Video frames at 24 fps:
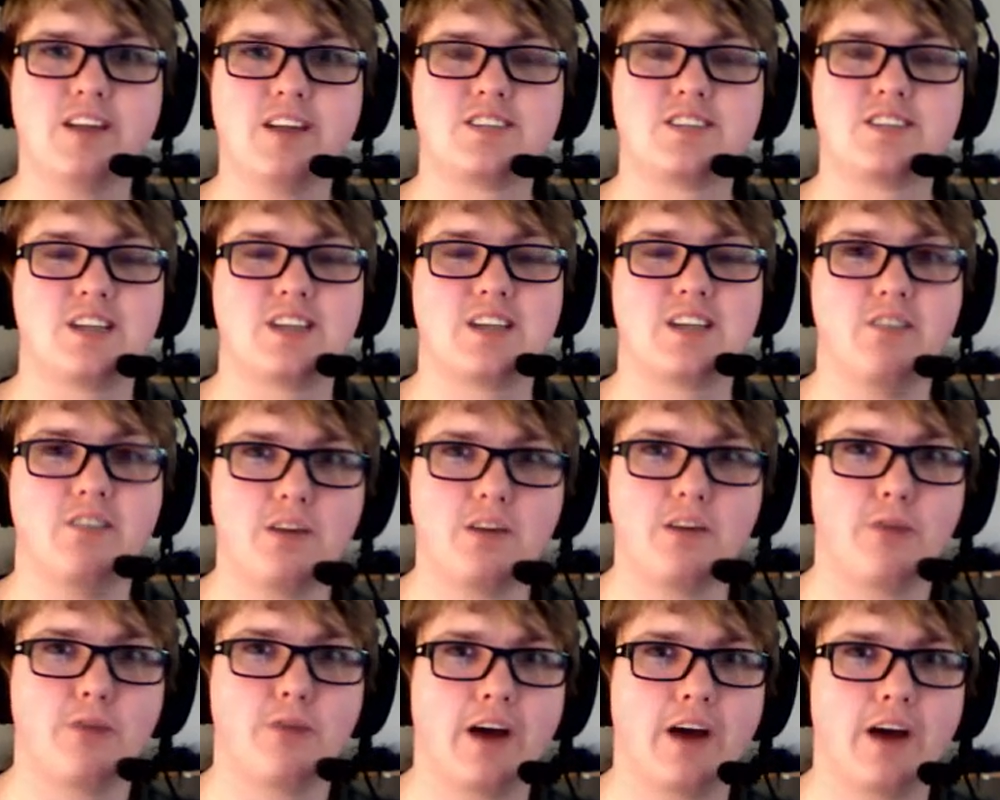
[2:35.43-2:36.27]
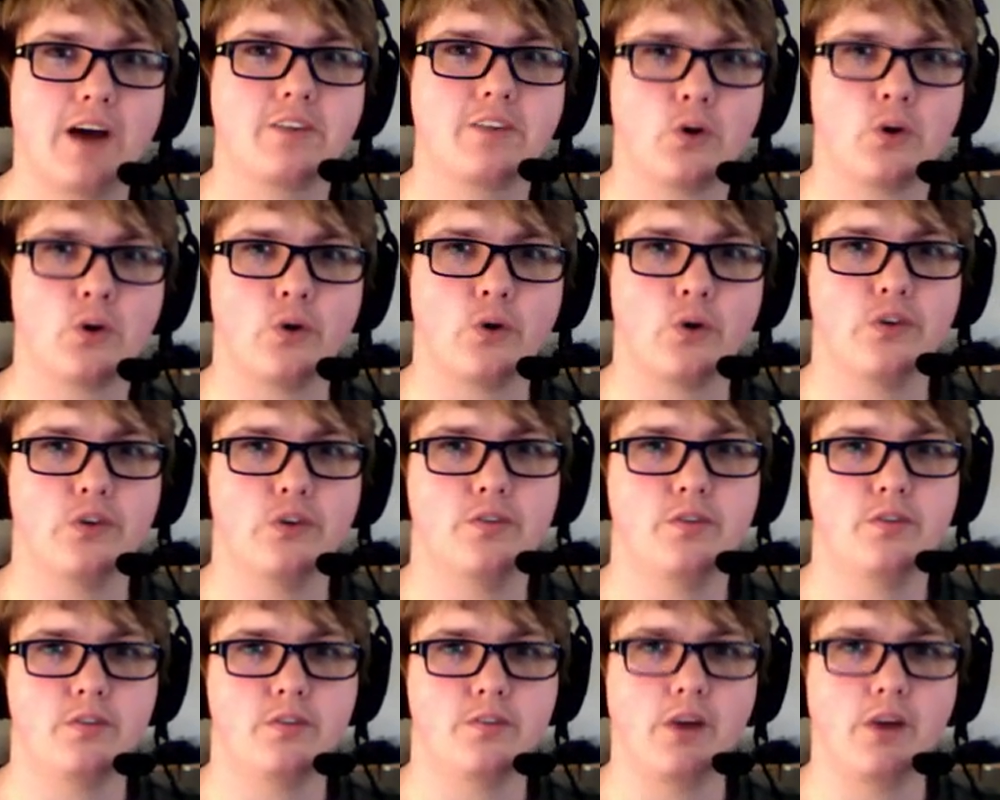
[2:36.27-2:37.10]
75 gold
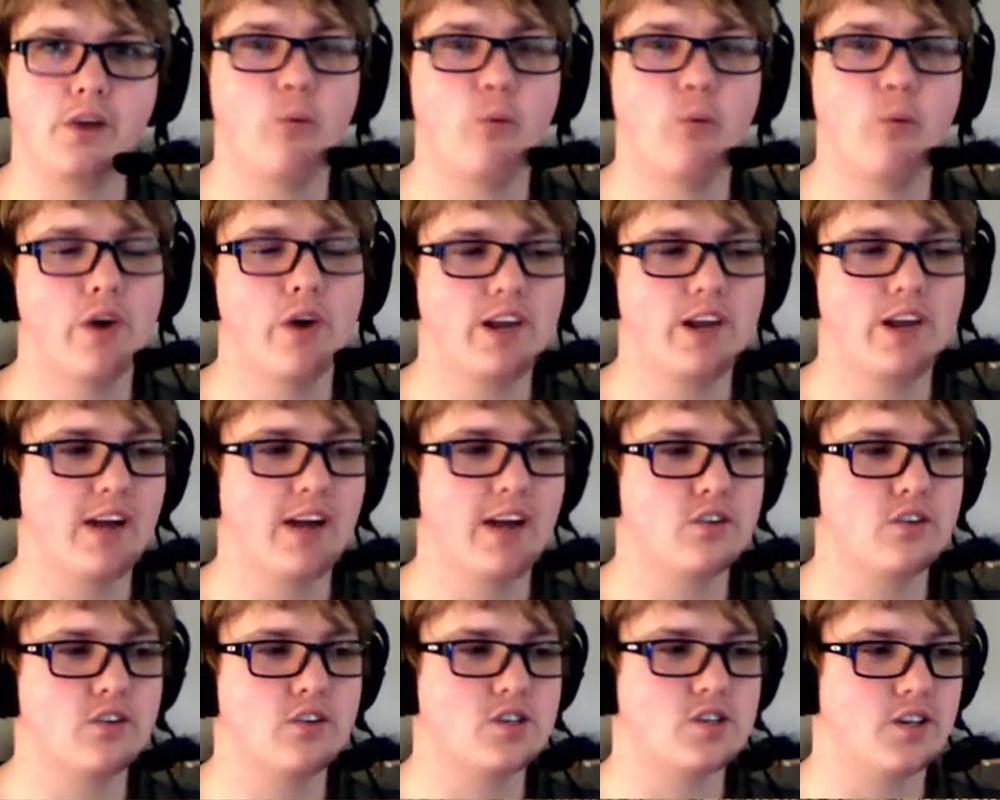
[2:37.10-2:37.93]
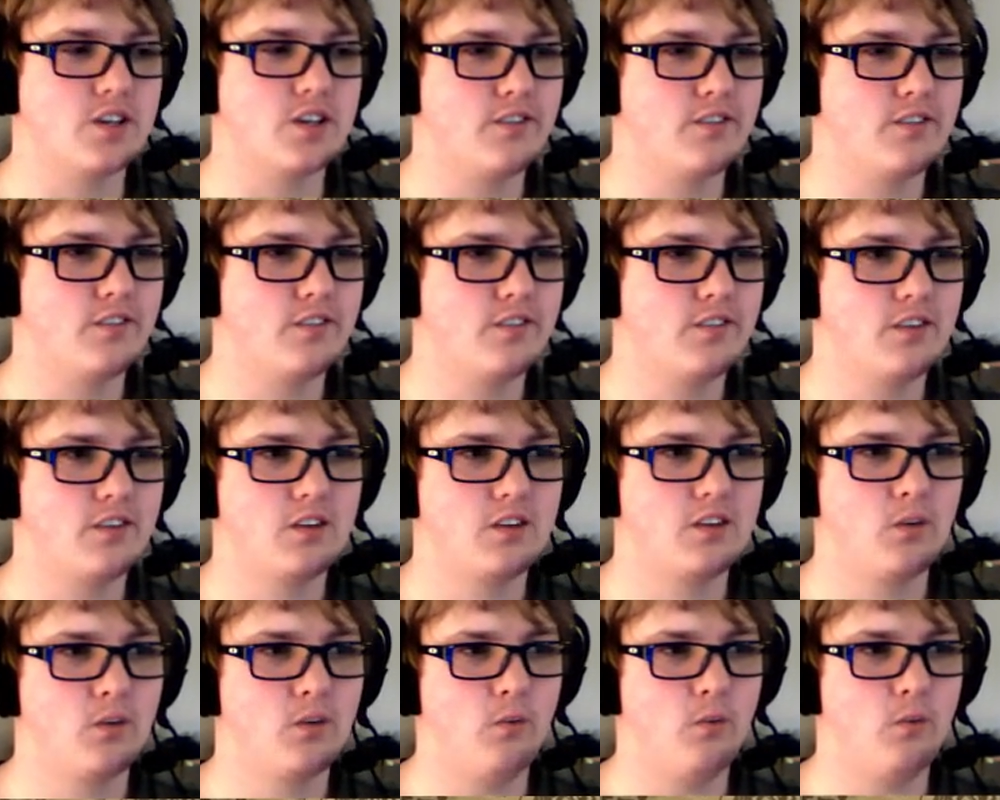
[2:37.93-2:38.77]
from that one
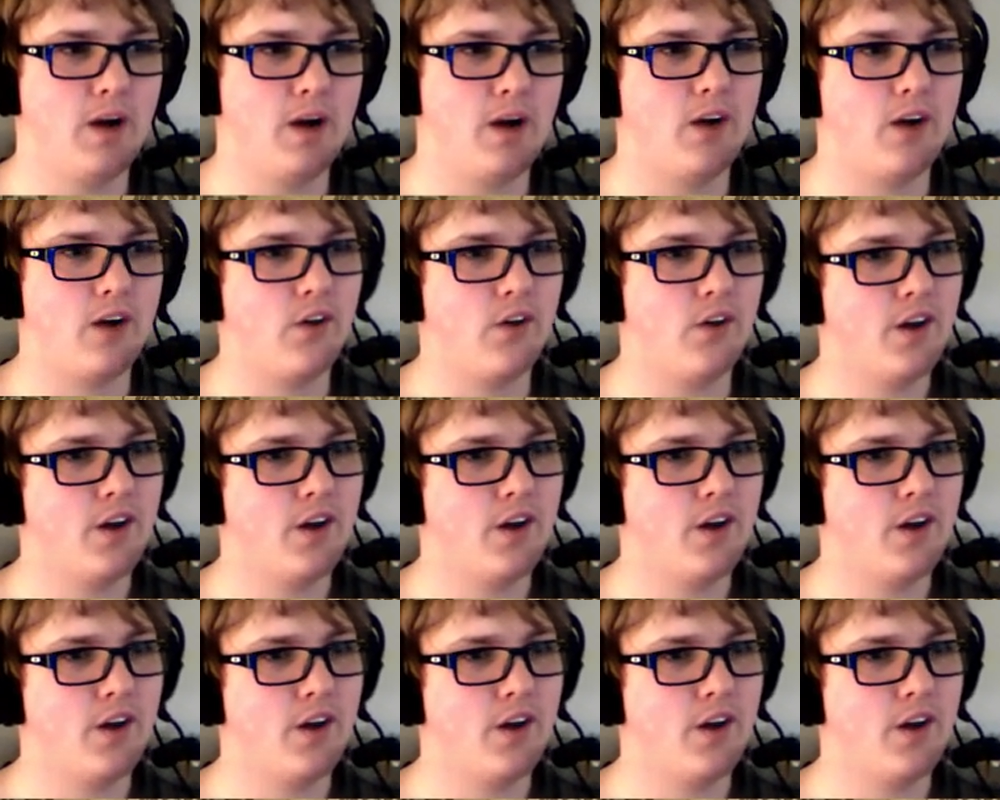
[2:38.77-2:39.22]
encounter. Wow.